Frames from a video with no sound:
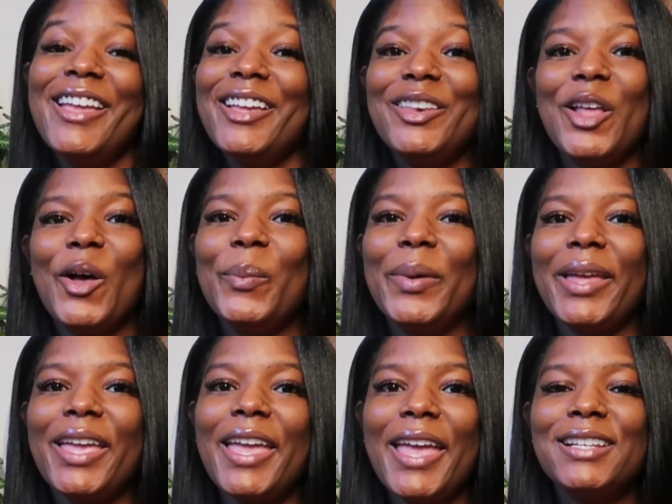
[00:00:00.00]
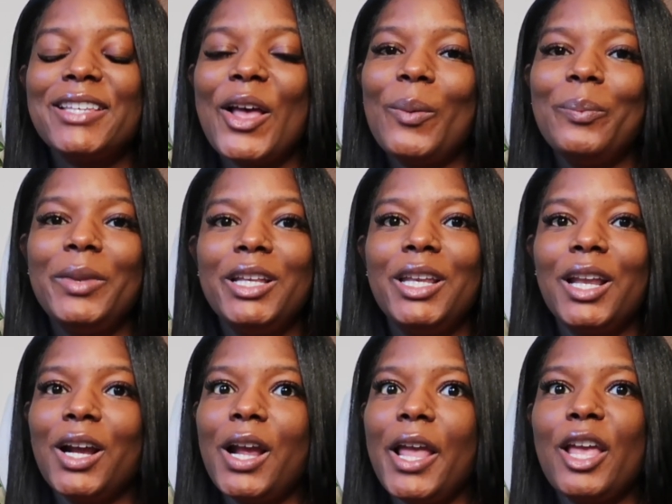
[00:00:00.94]
no, but it has helped me
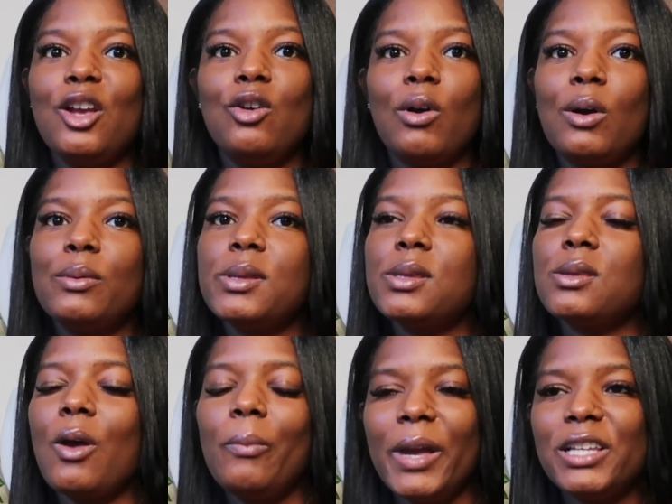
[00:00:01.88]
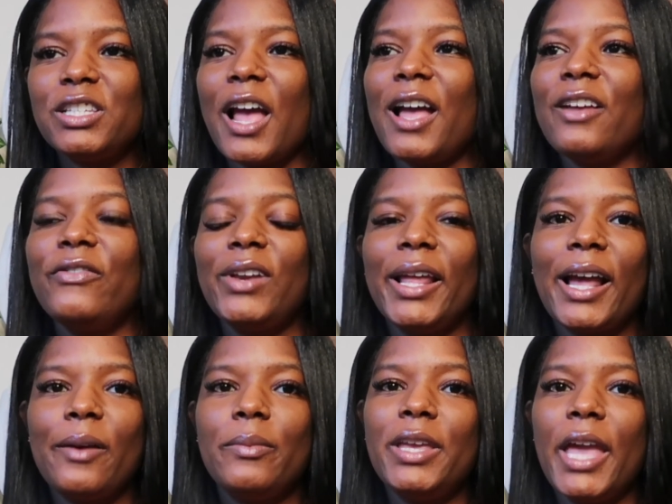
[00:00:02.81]
learn and grow so much. I feel like
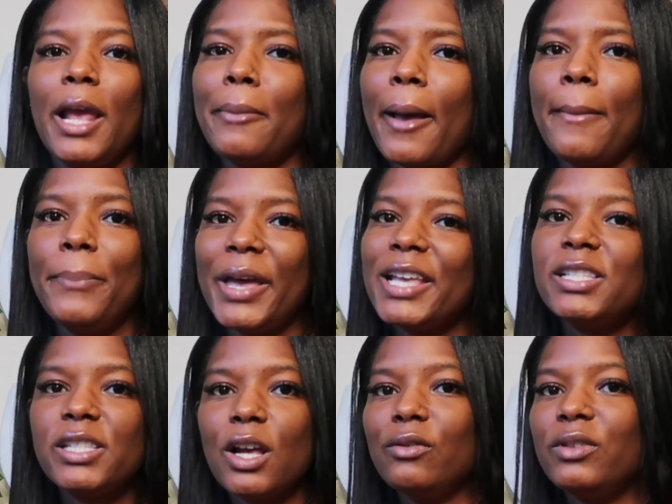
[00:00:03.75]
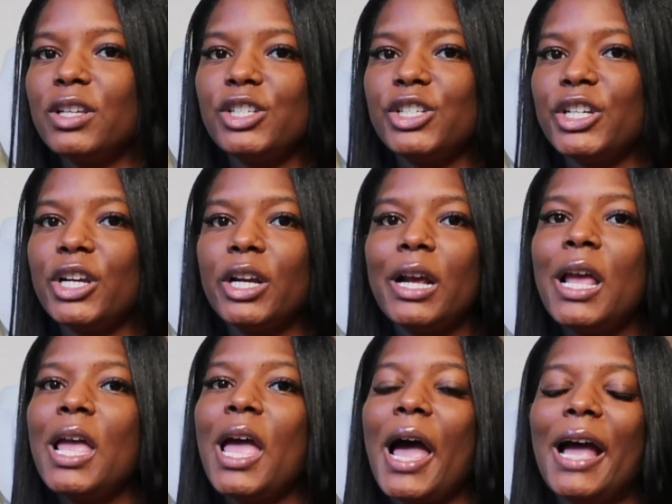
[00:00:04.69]
I became my best self this year.
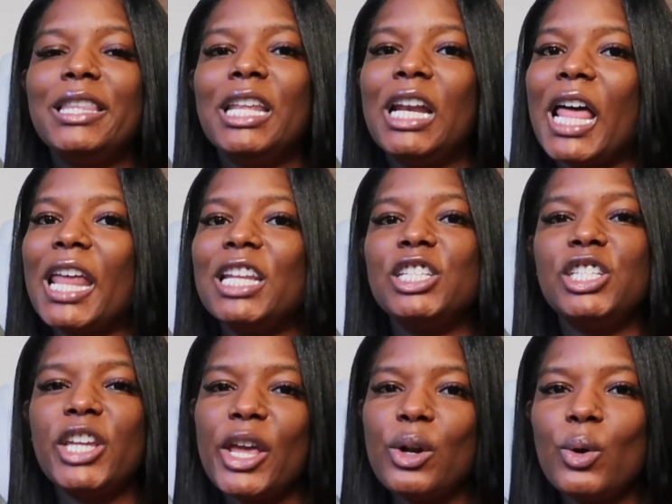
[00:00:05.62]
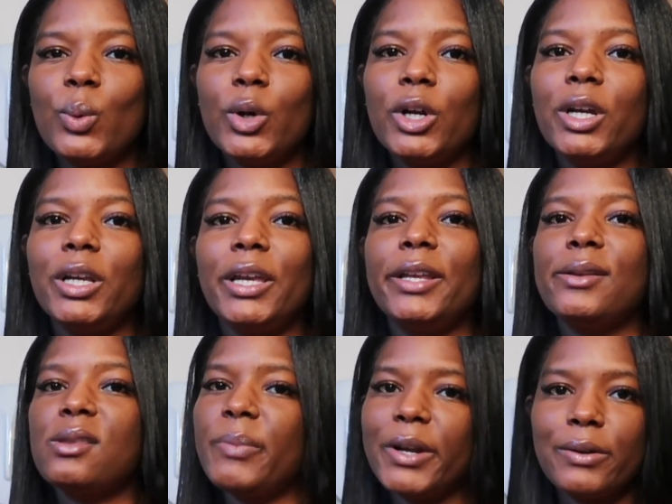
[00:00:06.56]
I did a lot of shadow work and
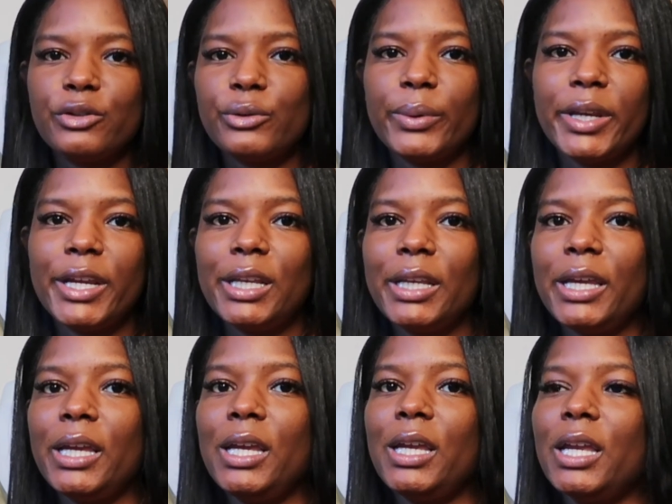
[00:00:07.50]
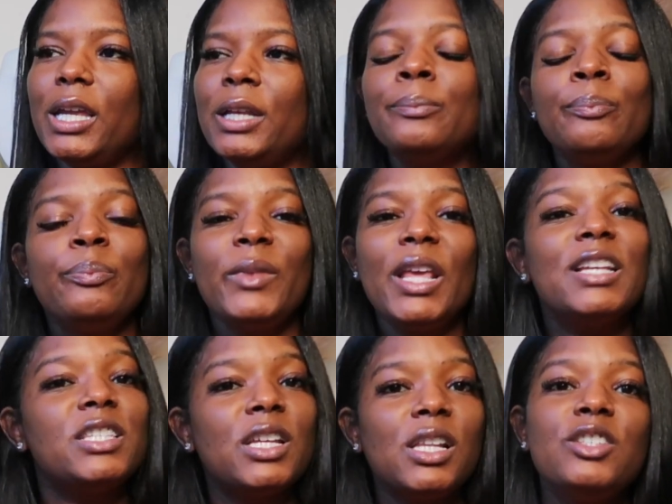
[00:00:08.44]
spiritual healing, and
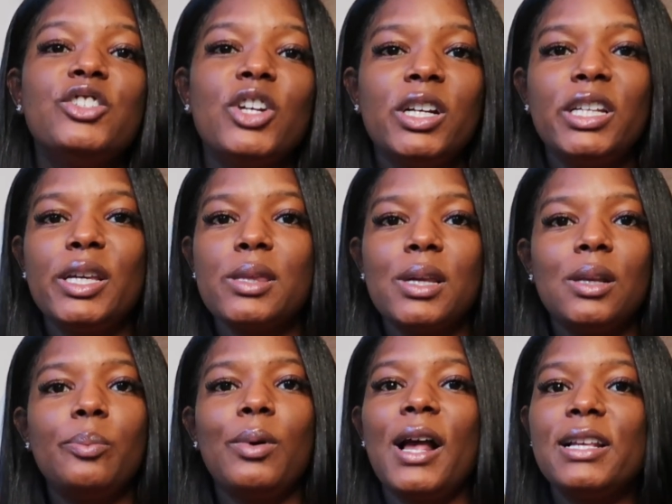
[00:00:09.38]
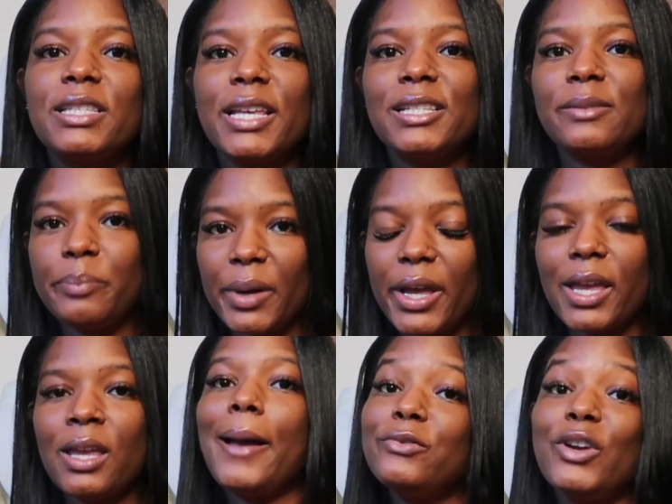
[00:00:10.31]
it's still a journey, it's still a process,
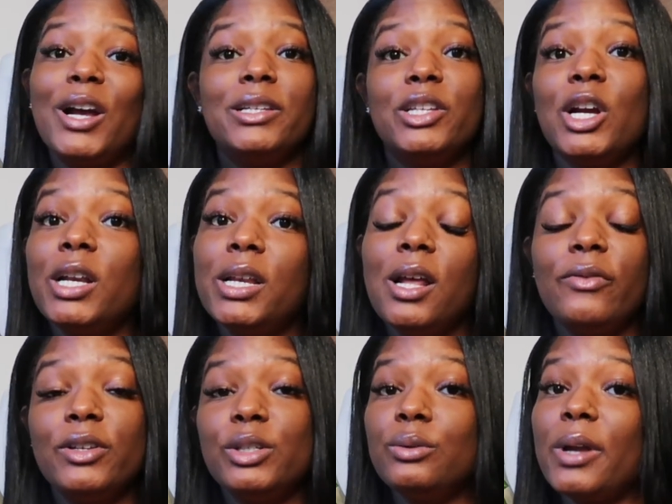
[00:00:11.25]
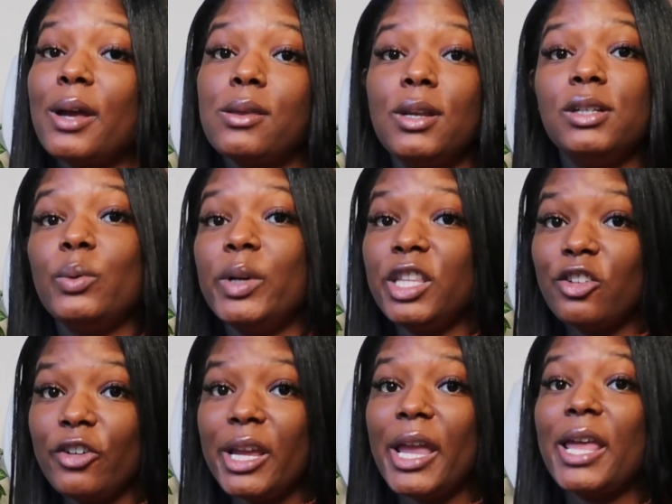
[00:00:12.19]
but I'm trying to turn it up for
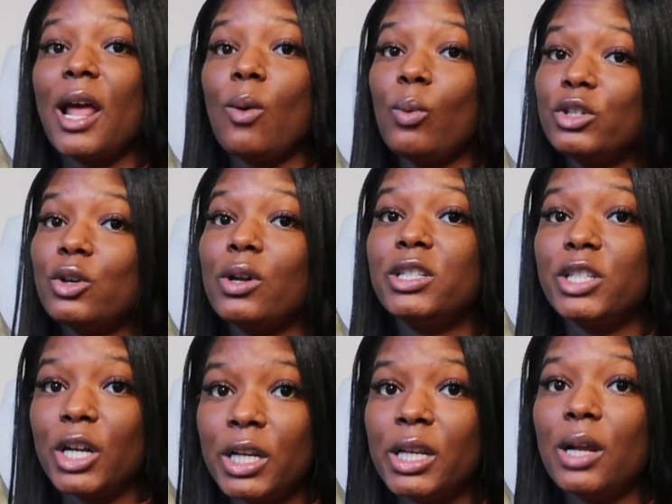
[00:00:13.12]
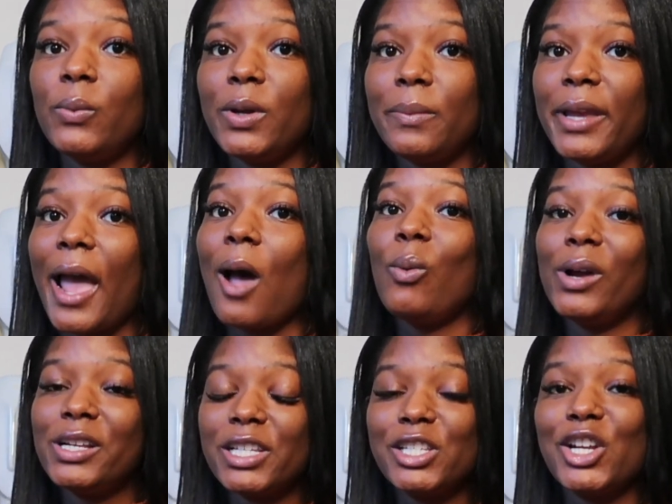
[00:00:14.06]
2023, and I want y'all to turn it up with me. I
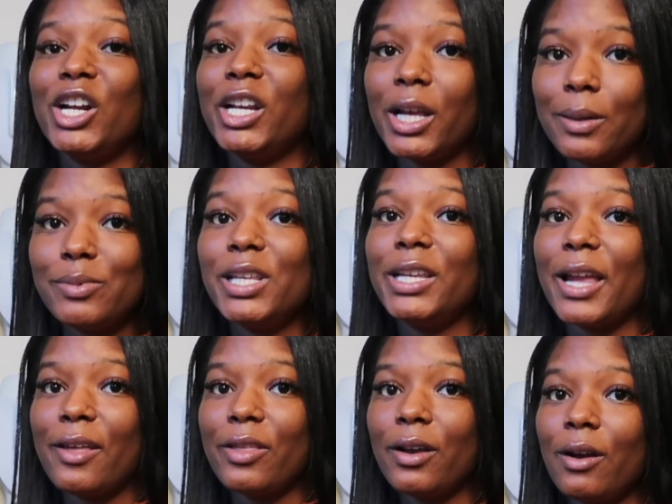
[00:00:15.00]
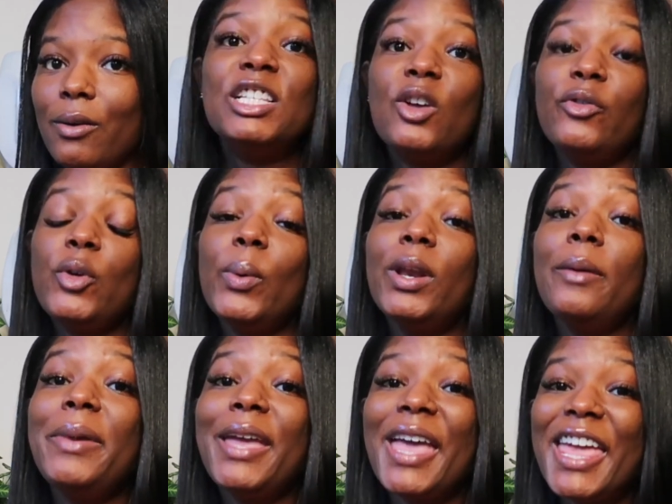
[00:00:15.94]
want us to turn it up together. So if you want to
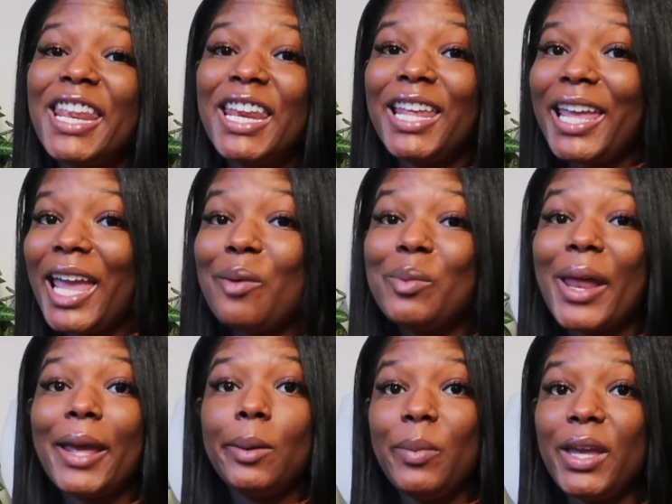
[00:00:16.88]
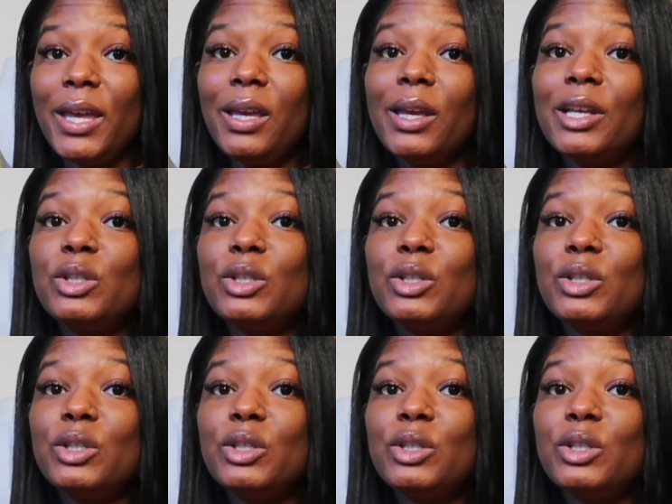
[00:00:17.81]
be ahead of the game like me in